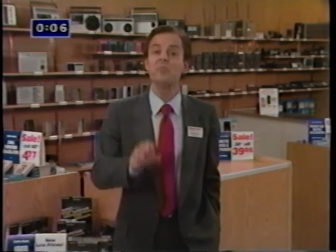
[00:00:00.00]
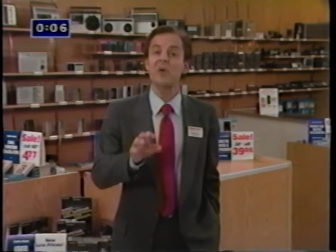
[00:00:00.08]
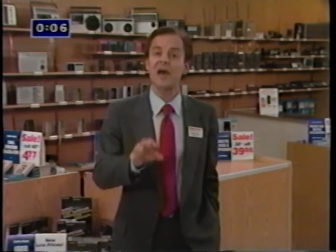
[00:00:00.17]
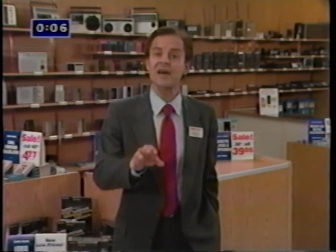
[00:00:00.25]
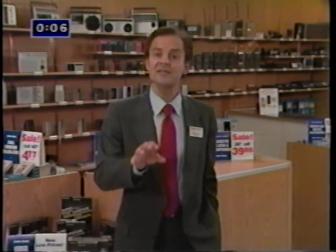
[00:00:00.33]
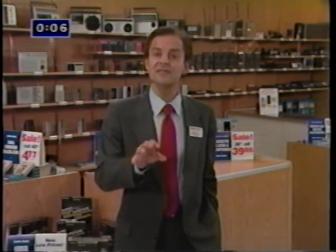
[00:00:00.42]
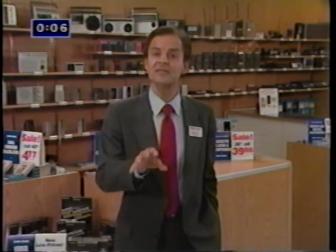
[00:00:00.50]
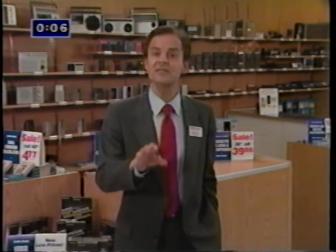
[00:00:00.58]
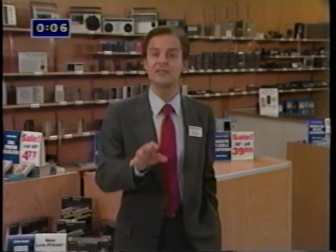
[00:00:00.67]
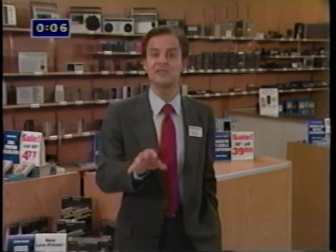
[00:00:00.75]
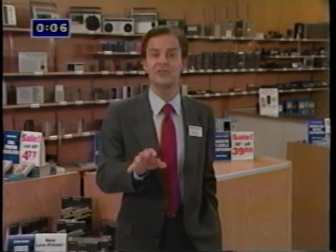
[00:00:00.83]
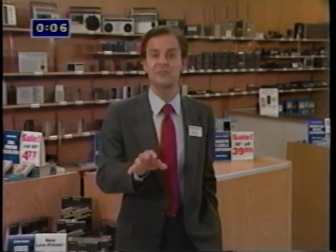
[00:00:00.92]
Pass
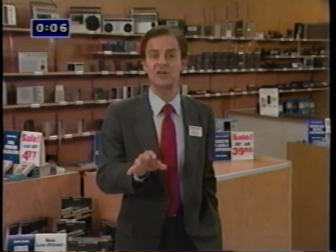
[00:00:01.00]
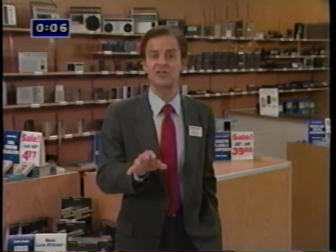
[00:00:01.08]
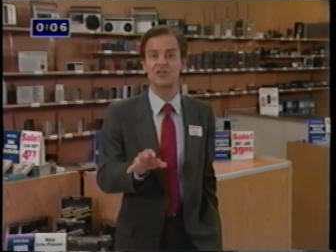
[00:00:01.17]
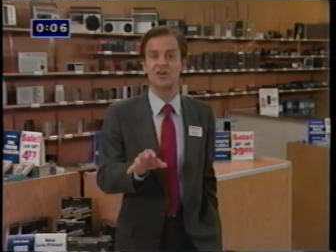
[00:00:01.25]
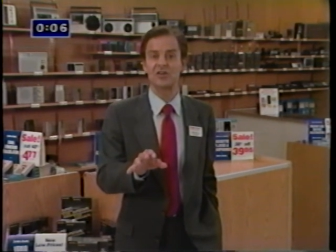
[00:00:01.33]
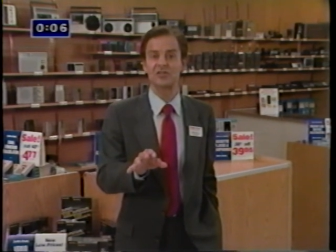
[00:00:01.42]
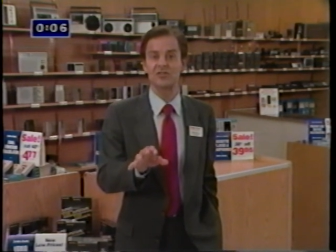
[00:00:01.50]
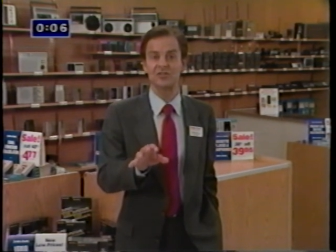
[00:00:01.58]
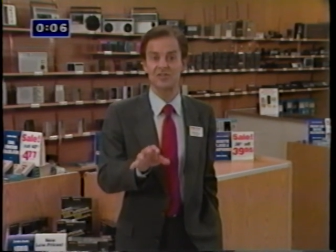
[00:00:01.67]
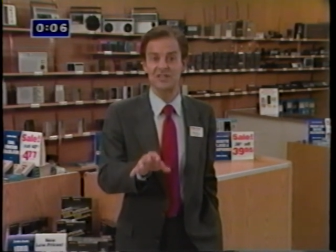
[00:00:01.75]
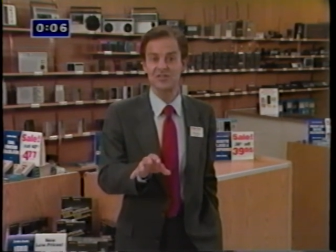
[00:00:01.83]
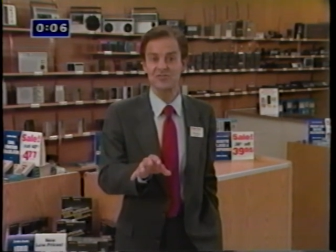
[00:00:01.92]
this information on to
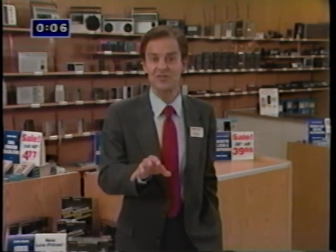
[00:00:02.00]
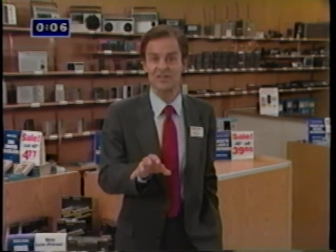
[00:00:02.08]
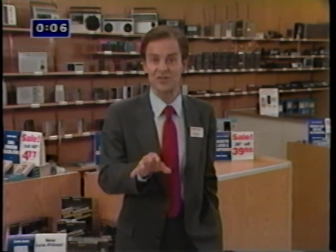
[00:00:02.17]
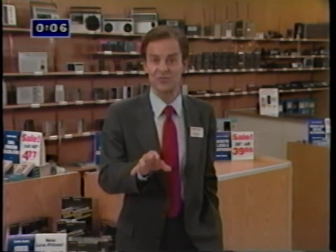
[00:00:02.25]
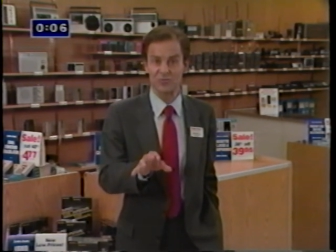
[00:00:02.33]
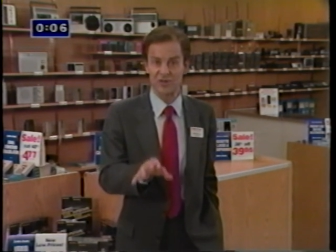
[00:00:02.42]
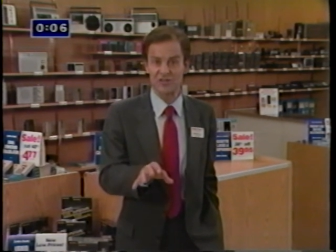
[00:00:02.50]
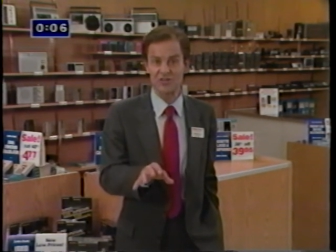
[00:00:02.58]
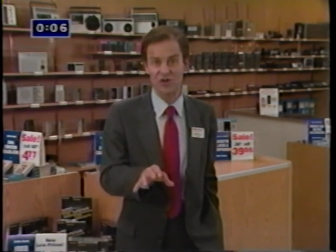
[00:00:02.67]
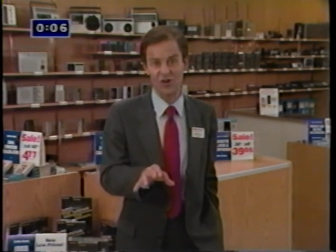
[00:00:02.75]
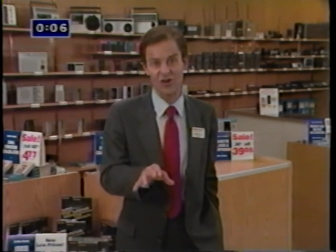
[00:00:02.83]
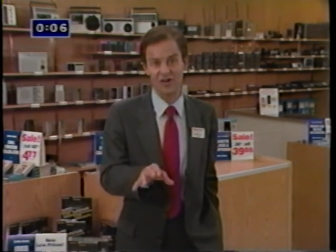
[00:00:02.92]
your district and
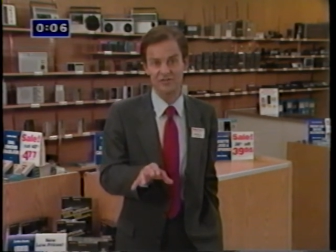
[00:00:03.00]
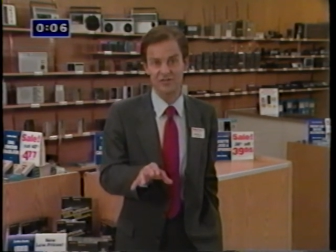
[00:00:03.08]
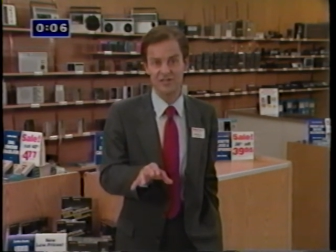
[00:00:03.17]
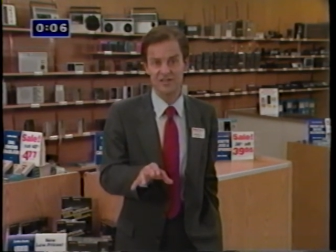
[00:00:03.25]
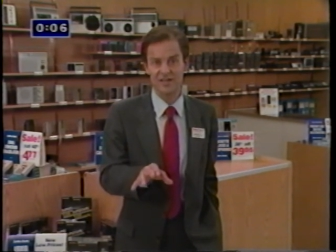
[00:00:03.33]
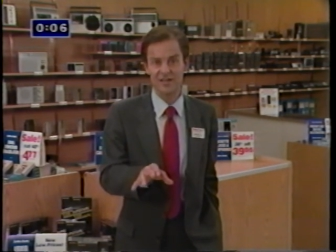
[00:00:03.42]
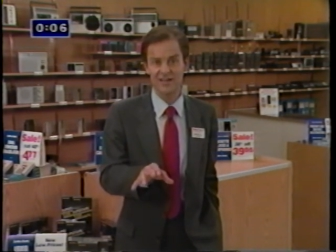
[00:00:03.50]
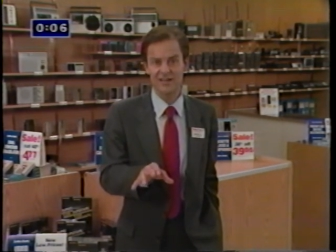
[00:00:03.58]
regional office.